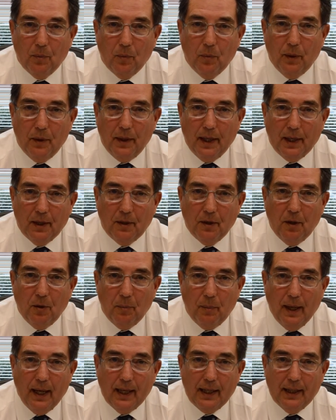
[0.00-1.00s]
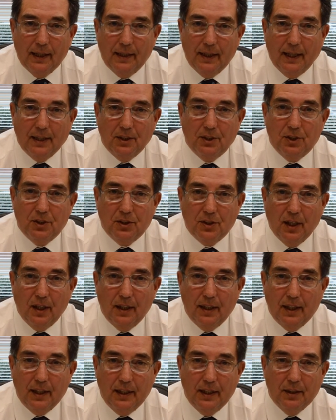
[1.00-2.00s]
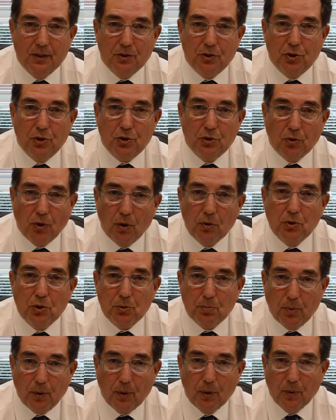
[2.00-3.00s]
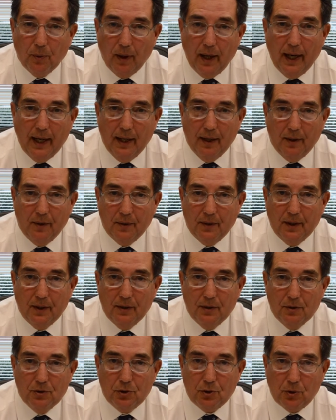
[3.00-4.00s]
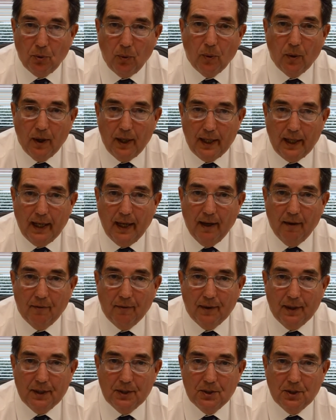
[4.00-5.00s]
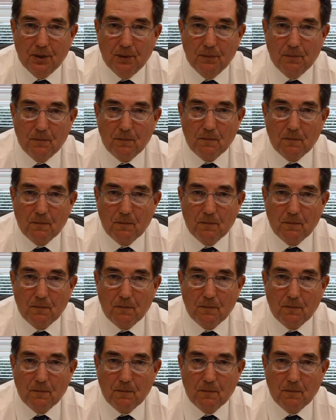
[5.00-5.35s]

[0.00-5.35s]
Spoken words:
when they go back and they study his strokes per round scoring average,